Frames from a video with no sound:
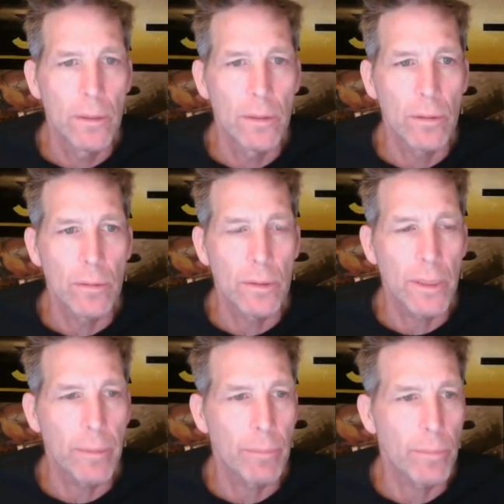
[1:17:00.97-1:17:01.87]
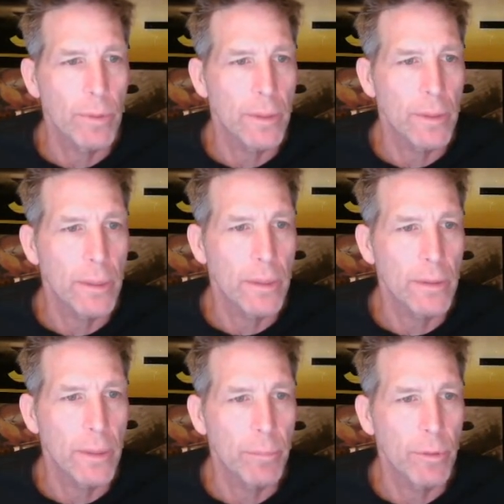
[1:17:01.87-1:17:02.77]
So same. He's got the
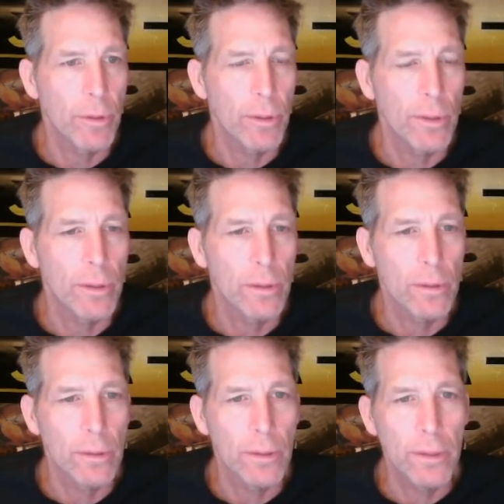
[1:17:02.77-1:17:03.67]
same car. He